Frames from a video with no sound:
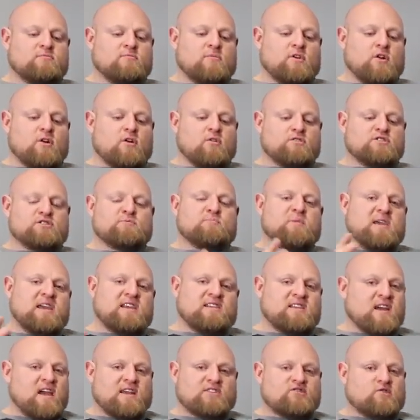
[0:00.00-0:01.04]
you know,
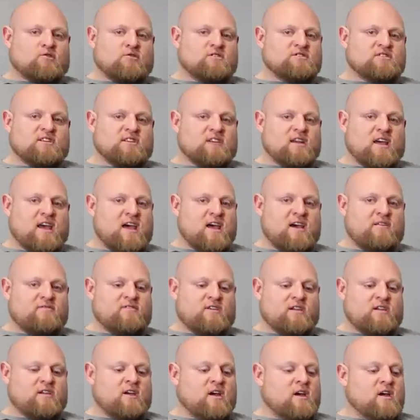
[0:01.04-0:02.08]
speed day turns into
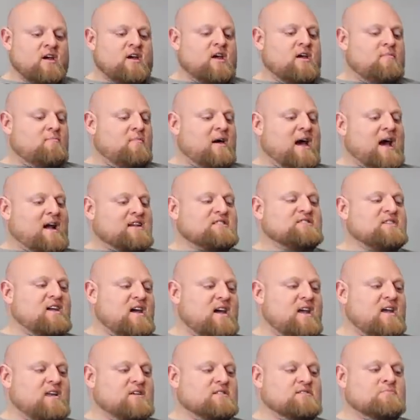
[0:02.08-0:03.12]
heavy, and max
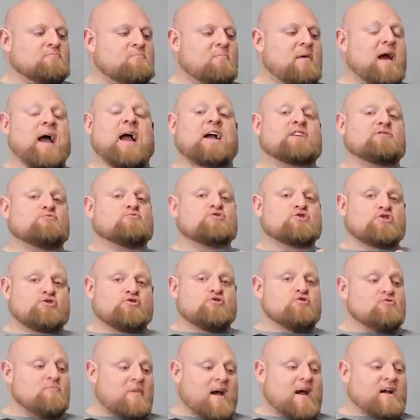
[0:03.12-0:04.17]
day is max
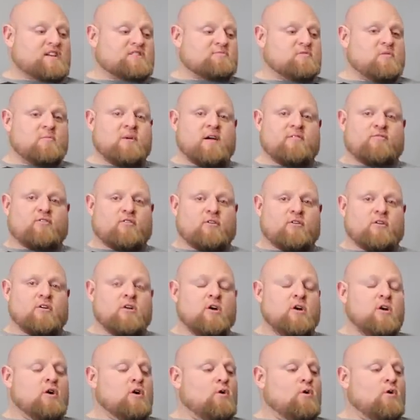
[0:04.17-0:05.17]
true maximum effort,